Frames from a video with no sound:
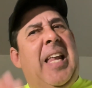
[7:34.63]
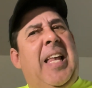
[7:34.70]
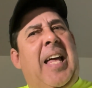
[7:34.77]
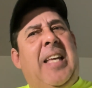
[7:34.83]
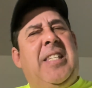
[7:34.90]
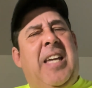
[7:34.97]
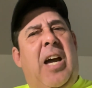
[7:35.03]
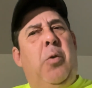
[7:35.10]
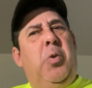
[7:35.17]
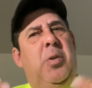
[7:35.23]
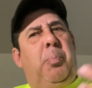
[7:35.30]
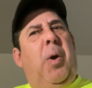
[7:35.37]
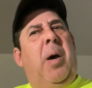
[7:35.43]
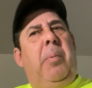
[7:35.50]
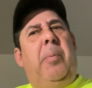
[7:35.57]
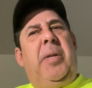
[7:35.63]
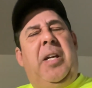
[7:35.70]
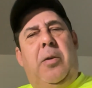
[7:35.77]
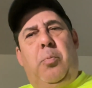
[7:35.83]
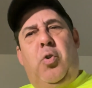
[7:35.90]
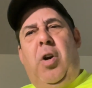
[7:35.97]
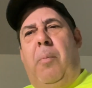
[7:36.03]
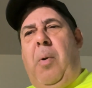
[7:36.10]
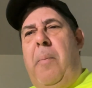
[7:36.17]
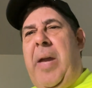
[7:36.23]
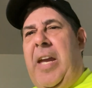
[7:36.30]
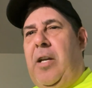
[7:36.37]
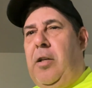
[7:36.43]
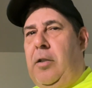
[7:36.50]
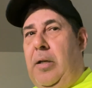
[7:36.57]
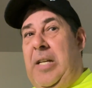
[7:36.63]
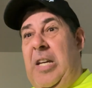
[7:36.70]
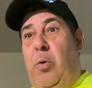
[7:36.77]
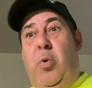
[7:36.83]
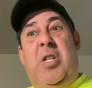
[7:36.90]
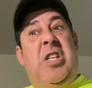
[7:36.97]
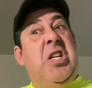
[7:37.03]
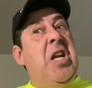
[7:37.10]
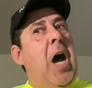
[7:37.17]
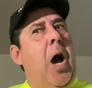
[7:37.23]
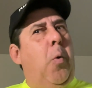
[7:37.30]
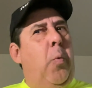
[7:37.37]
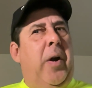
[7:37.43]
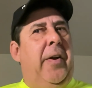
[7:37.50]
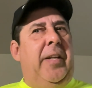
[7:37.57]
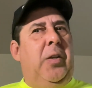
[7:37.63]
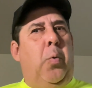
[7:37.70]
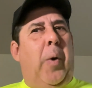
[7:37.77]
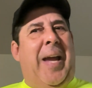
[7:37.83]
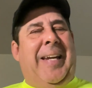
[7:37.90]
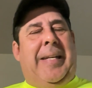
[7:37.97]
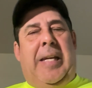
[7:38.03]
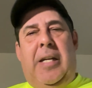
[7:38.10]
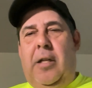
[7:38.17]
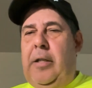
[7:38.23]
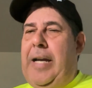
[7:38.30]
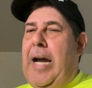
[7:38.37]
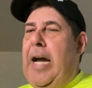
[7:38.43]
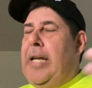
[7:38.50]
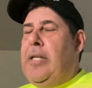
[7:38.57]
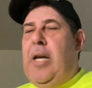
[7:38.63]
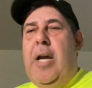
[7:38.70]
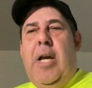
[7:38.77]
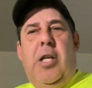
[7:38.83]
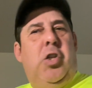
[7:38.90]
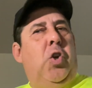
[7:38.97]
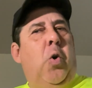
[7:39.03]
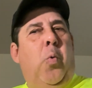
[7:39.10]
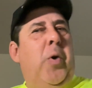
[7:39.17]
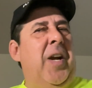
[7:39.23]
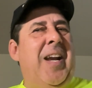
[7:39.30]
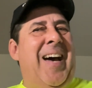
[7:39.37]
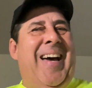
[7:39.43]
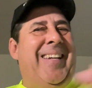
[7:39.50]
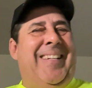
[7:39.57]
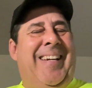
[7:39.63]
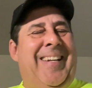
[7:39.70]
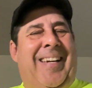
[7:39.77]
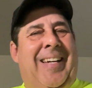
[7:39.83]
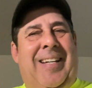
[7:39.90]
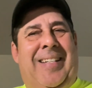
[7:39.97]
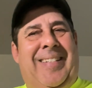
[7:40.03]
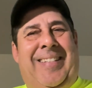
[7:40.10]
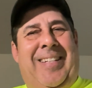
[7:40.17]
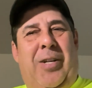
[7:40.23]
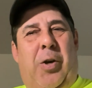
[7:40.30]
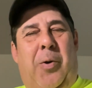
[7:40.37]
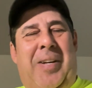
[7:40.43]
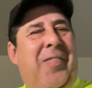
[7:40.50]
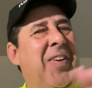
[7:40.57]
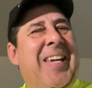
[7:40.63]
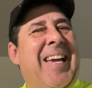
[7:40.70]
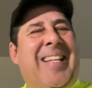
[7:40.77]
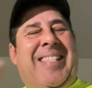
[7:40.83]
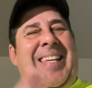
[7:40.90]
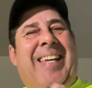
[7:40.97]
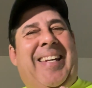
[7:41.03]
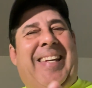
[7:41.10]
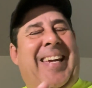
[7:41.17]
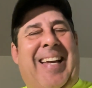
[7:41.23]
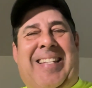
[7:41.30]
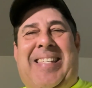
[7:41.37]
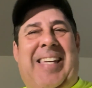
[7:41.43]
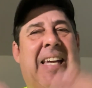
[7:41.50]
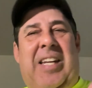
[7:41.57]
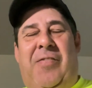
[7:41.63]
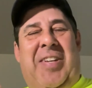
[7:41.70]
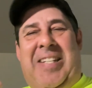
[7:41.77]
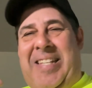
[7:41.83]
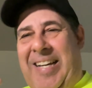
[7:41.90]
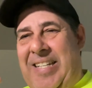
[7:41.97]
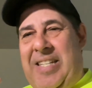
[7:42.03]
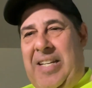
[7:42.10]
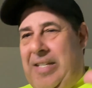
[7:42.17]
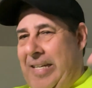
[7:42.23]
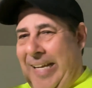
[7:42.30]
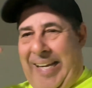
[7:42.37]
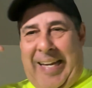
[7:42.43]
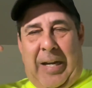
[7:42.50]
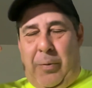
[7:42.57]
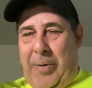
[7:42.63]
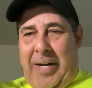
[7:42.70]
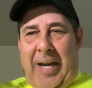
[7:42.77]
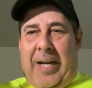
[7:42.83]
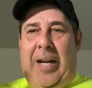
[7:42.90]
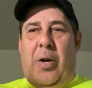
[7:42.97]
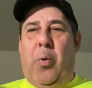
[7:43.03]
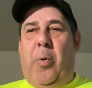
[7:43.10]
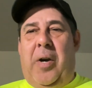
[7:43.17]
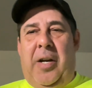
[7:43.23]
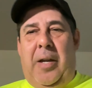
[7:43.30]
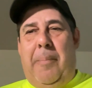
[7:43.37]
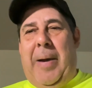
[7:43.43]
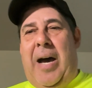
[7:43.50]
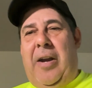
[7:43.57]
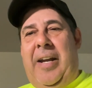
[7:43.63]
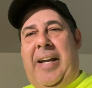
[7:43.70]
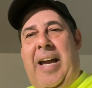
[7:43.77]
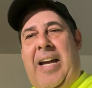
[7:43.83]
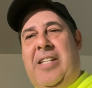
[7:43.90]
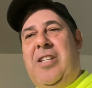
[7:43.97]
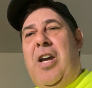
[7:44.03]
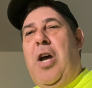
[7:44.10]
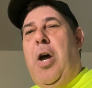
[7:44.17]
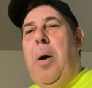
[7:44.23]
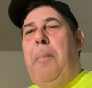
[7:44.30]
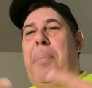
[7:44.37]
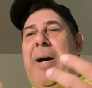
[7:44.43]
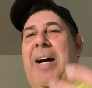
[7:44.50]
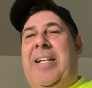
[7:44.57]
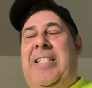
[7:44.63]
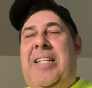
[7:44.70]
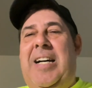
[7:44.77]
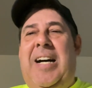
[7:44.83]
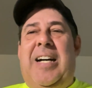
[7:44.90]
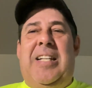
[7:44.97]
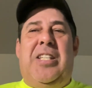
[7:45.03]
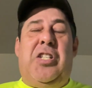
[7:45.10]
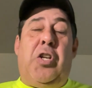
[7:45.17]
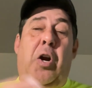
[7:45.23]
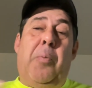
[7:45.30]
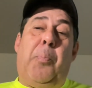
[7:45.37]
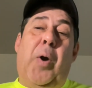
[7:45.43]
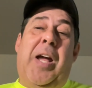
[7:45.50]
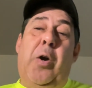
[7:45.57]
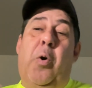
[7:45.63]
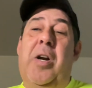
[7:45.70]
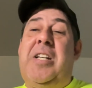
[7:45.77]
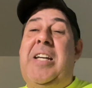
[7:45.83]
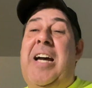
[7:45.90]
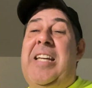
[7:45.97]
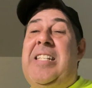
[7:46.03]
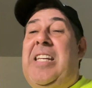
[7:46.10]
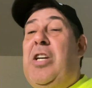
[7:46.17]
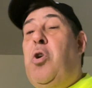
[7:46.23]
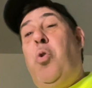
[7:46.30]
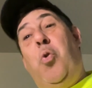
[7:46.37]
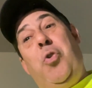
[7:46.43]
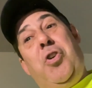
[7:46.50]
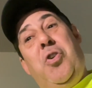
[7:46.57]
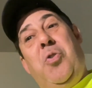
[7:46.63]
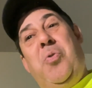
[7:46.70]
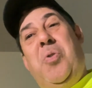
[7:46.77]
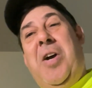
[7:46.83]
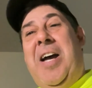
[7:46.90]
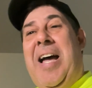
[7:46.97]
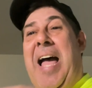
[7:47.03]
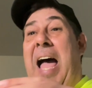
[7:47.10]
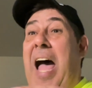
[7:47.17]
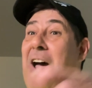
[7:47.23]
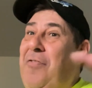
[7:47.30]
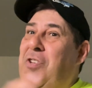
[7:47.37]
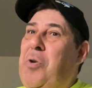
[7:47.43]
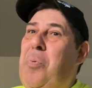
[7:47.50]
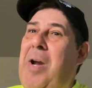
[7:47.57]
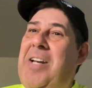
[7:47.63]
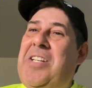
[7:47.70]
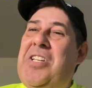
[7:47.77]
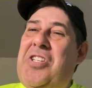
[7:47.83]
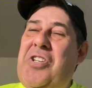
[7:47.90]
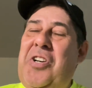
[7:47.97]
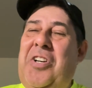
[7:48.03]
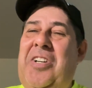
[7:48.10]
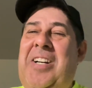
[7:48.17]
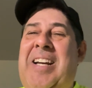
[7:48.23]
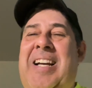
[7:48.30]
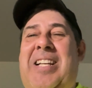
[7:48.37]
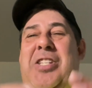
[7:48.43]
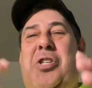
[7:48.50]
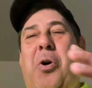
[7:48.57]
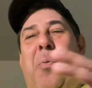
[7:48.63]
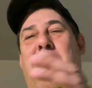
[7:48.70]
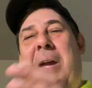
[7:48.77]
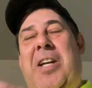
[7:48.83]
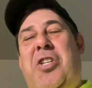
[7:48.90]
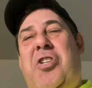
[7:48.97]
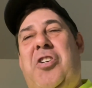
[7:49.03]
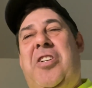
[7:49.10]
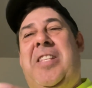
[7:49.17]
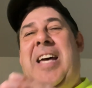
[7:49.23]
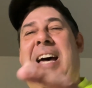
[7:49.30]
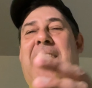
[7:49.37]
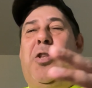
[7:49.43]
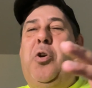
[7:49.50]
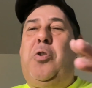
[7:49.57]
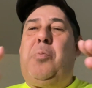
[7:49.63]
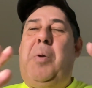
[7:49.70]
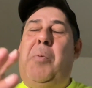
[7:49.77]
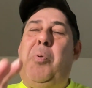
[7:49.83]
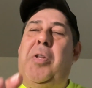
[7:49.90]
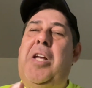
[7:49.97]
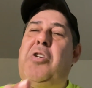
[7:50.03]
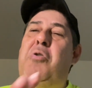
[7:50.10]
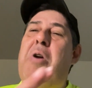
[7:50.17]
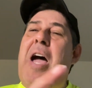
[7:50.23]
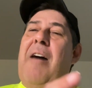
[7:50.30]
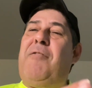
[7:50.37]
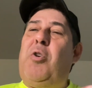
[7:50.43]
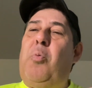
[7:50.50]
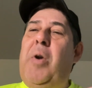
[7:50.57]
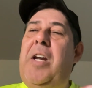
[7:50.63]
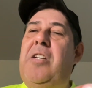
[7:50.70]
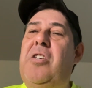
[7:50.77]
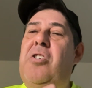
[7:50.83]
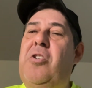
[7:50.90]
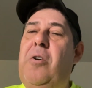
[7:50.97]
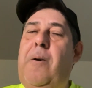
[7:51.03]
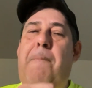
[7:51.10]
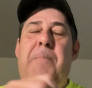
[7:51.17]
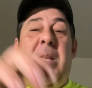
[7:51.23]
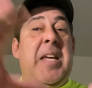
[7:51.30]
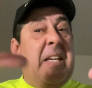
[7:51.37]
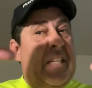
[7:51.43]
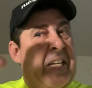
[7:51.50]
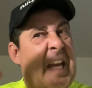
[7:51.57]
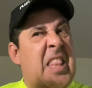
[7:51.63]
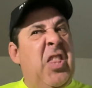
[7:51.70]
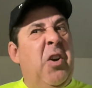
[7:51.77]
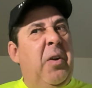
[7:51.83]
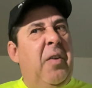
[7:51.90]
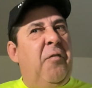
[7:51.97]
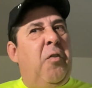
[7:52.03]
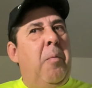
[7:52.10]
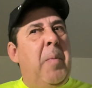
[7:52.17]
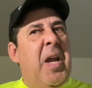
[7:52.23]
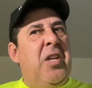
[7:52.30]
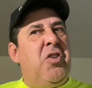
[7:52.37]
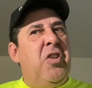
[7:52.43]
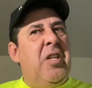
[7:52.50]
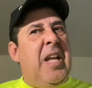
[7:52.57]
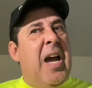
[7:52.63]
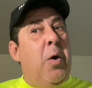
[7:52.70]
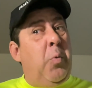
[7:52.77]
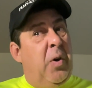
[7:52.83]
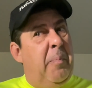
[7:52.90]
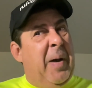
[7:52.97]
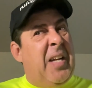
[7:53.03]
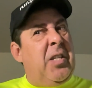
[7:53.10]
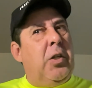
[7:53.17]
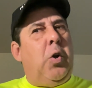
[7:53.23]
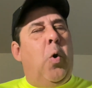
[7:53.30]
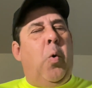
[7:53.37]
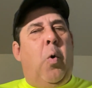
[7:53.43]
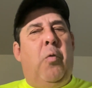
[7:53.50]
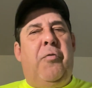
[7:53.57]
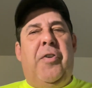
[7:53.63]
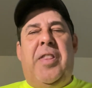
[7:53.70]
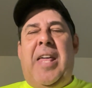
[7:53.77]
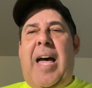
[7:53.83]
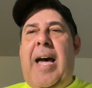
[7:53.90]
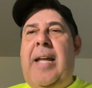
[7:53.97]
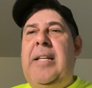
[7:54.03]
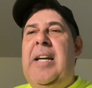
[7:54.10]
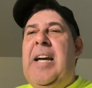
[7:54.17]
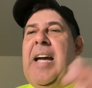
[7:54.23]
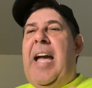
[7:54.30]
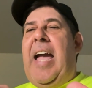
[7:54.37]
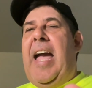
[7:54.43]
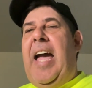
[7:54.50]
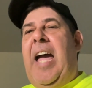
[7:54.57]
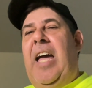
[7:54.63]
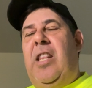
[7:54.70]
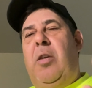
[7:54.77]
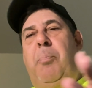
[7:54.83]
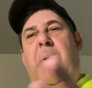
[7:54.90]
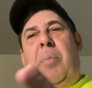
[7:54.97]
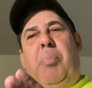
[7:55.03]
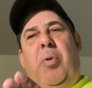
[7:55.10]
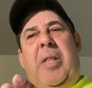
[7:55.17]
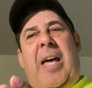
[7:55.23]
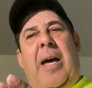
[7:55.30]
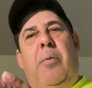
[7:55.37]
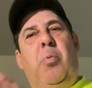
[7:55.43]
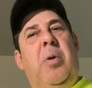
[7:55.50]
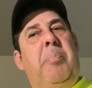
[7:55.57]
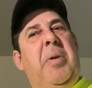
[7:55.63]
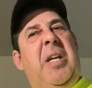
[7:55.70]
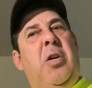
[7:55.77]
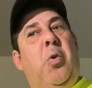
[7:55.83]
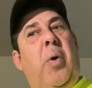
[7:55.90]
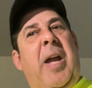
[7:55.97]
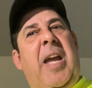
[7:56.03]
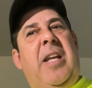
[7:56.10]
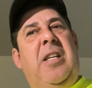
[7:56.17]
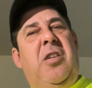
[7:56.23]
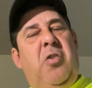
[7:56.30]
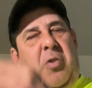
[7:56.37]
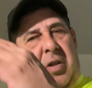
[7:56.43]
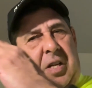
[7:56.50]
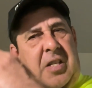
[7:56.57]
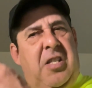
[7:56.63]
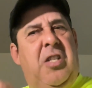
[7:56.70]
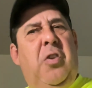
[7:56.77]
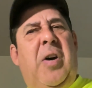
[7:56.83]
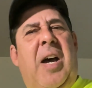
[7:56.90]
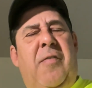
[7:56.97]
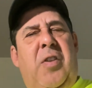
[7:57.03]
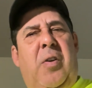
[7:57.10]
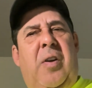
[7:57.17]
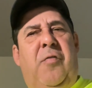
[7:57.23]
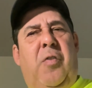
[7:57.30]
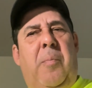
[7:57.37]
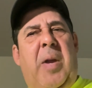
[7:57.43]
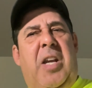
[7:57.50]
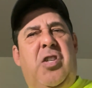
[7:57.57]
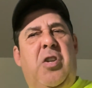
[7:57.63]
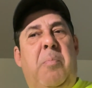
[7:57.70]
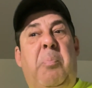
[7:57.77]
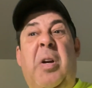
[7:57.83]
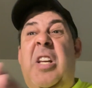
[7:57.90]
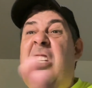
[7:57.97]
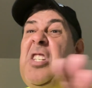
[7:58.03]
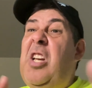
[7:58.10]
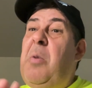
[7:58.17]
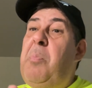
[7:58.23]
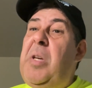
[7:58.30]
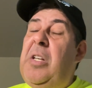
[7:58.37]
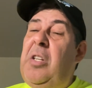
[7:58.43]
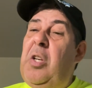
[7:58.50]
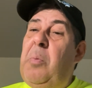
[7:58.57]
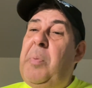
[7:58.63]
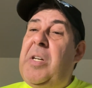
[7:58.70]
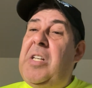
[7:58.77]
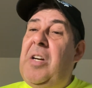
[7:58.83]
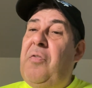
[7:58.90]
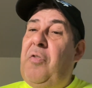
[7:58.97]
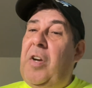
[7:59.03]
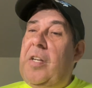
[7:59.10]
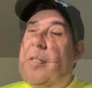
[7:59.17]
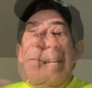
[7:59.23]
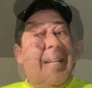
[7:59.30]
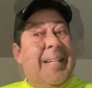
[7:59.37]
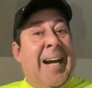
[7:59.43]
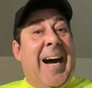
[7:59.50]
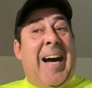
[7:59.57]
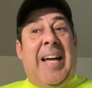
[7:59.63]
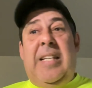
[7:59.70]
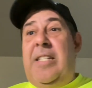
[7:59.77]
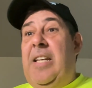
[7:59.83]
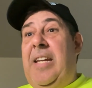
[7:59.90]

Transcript: last guy was probably a troublemaker. He was not wearing the right gear, guys. So we're not going to, if he gets in, he gets in. If he doesn't, we're not going to worry about it, guys. But start prioritizing who you have to register. So make sure that those people that you have to register, get their information down. We're about to go over that. And the people that would be great, you can still have their information, but it's going to be a little bit different. Guys, the